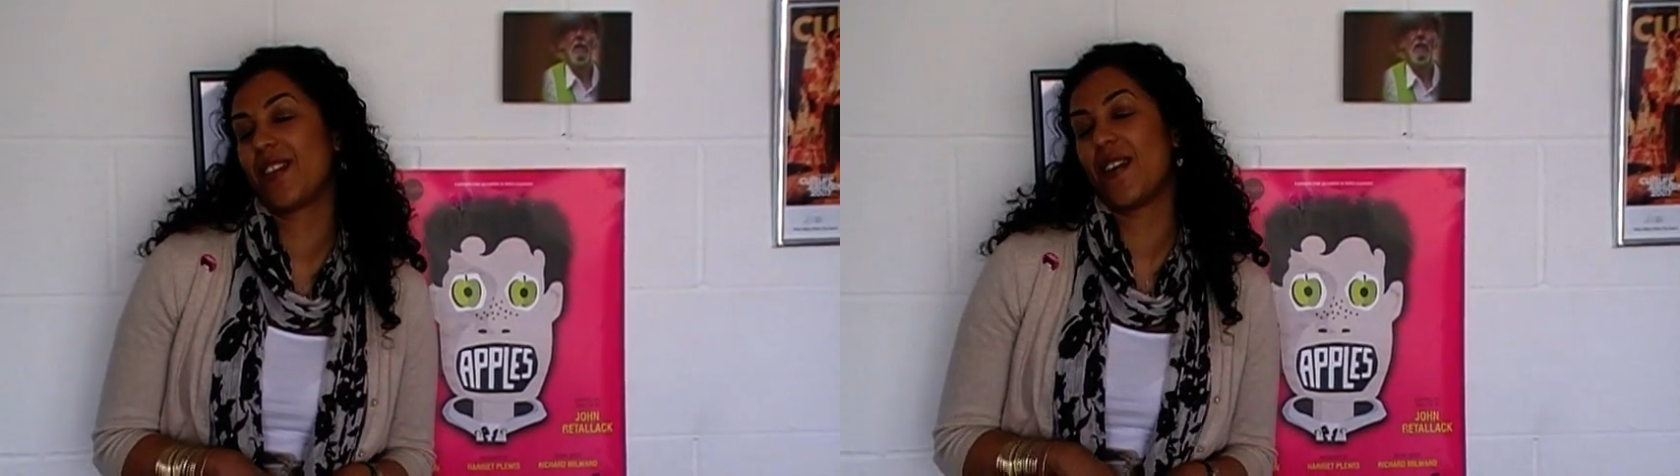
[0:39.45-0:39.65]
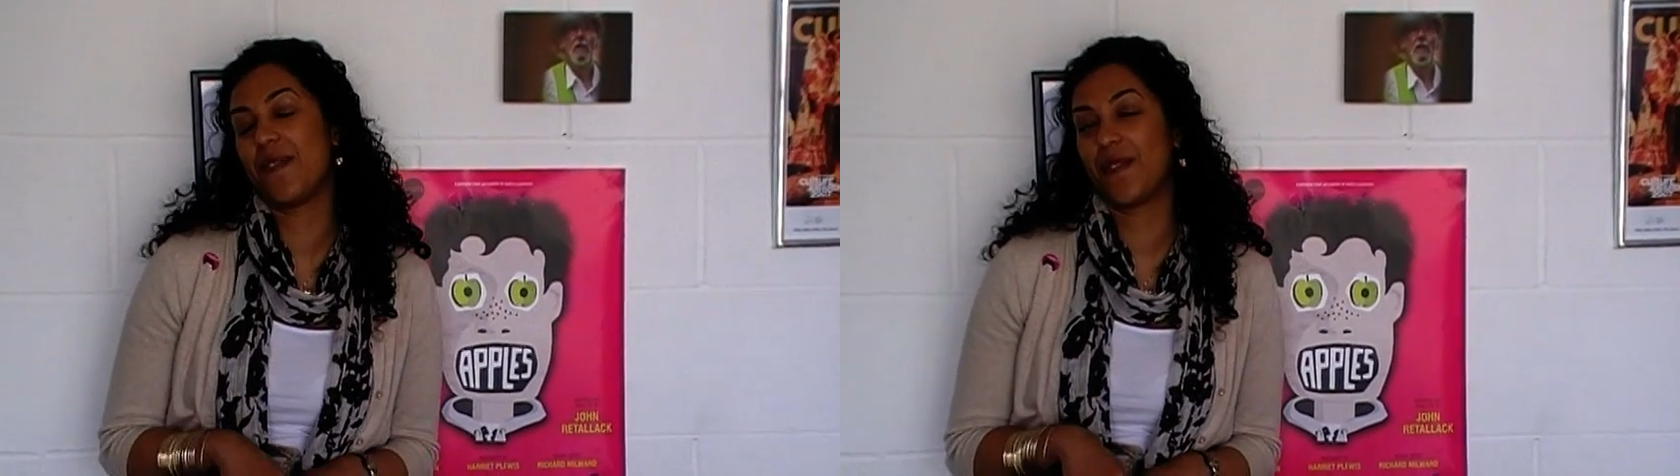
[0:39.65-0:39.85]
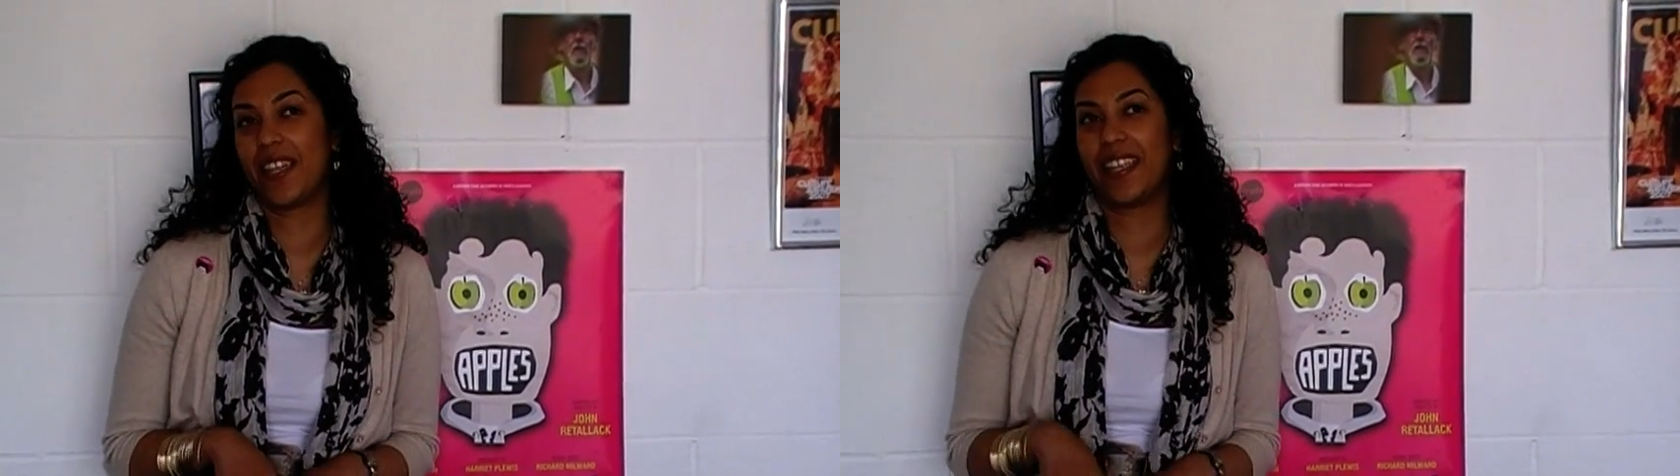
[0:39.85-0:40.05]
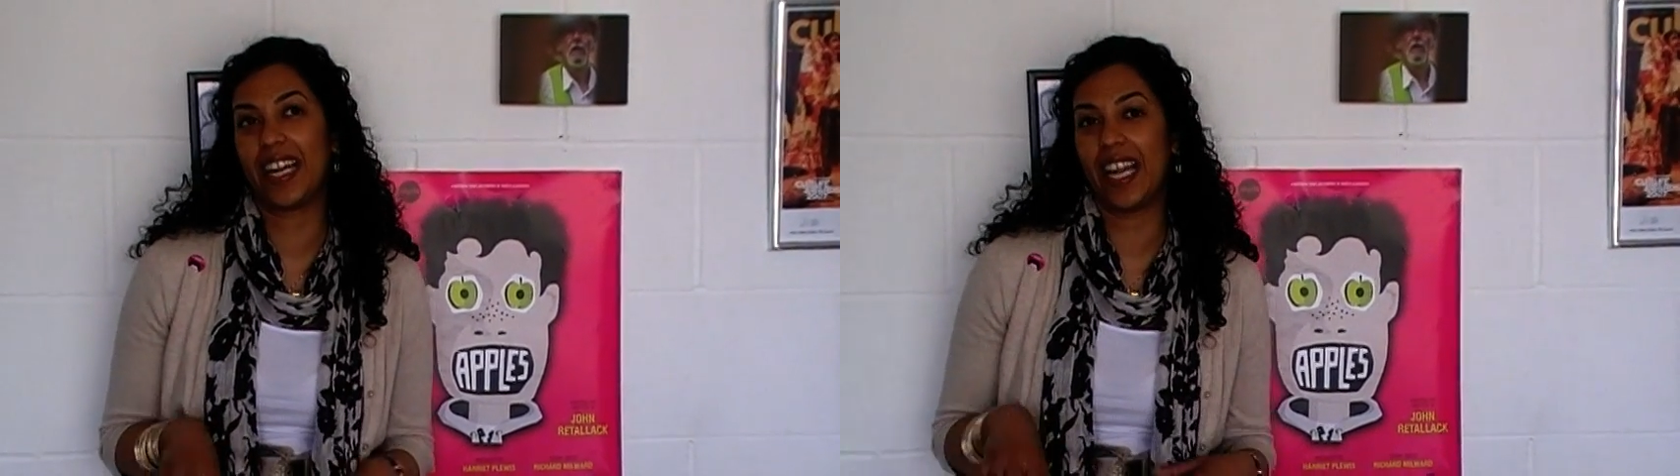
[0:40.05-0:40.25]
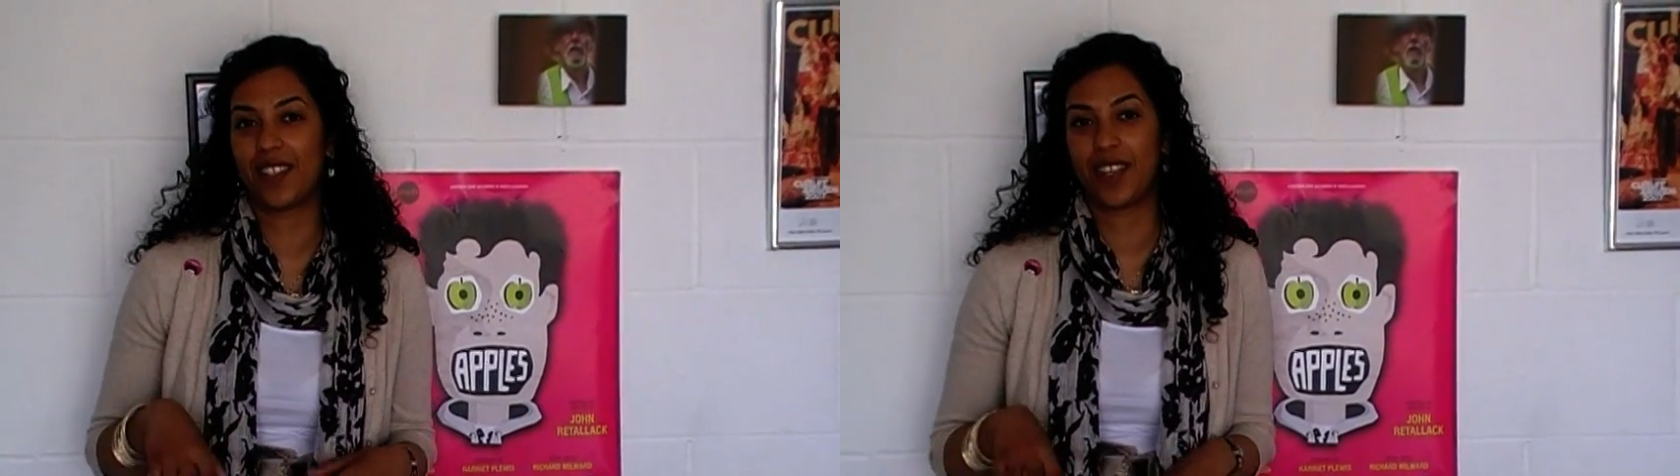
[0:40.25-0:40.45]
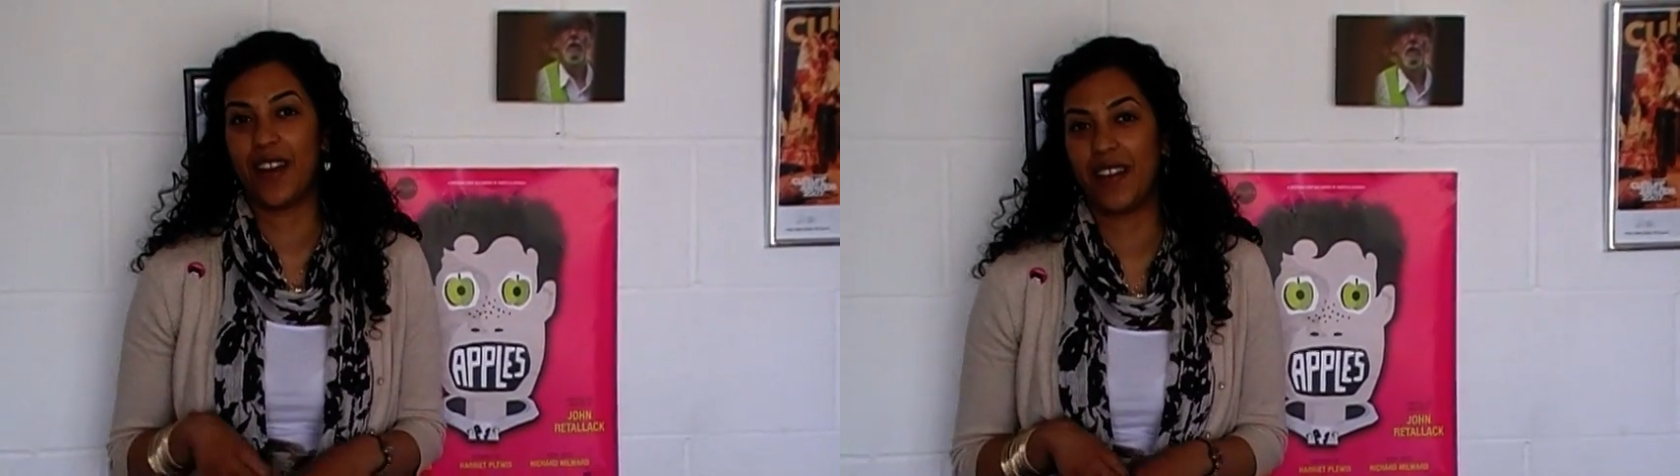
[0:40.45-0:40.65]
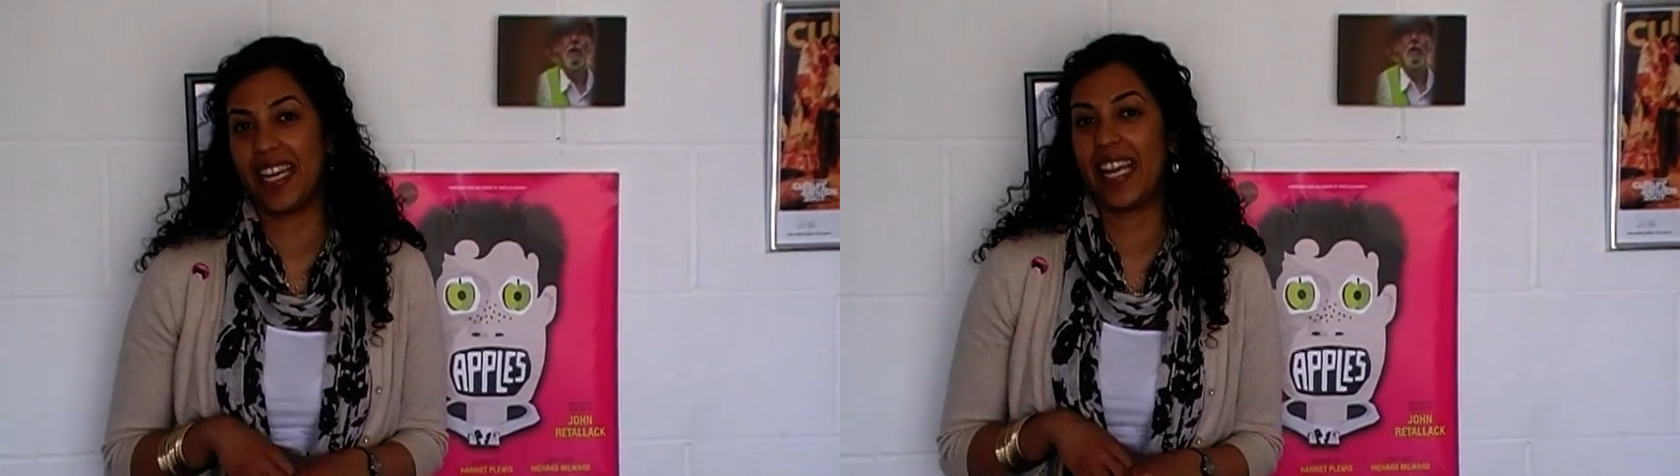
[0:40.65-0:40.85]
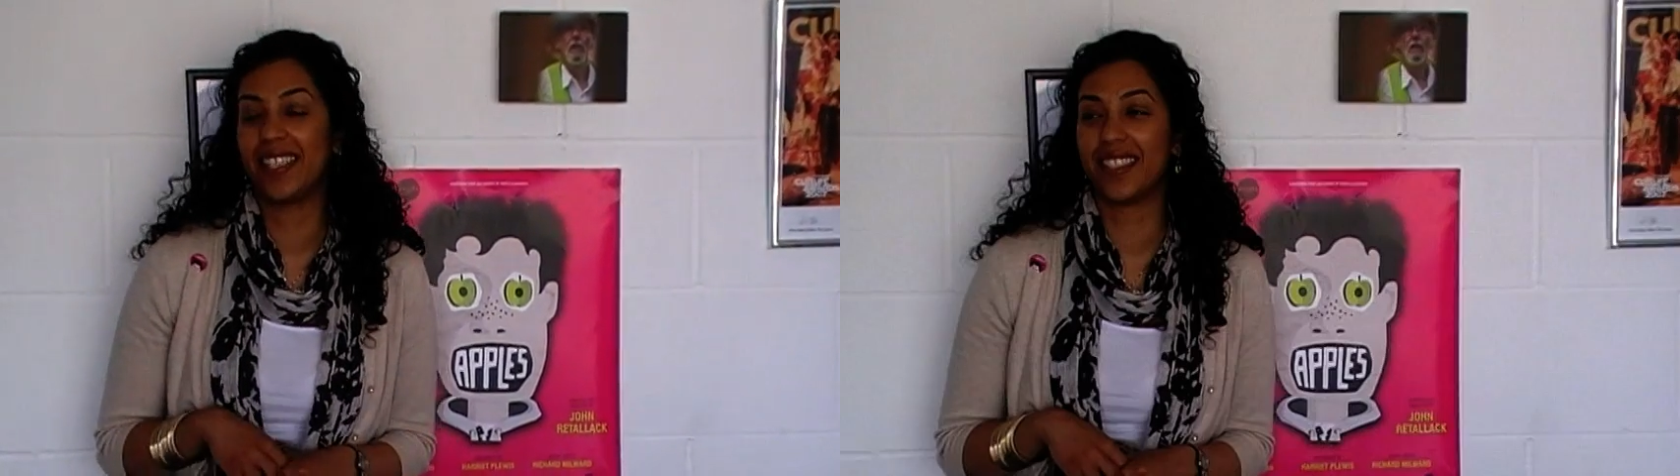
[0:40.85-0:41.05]
quite funny and clattering around in
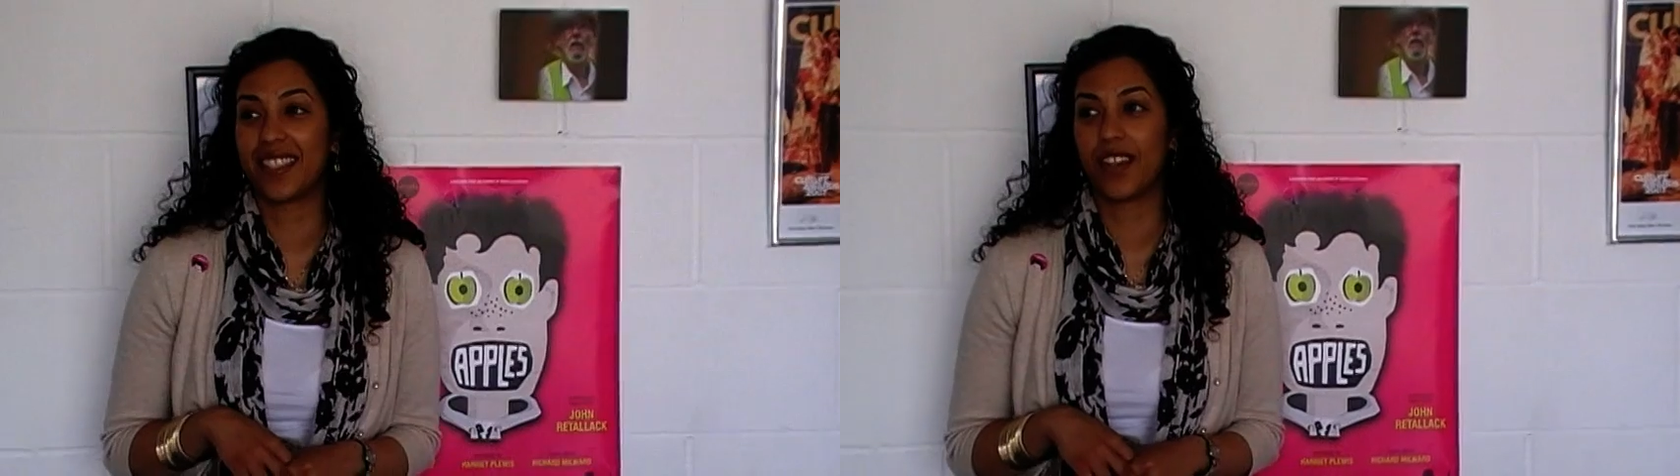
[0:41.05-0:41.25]
heels.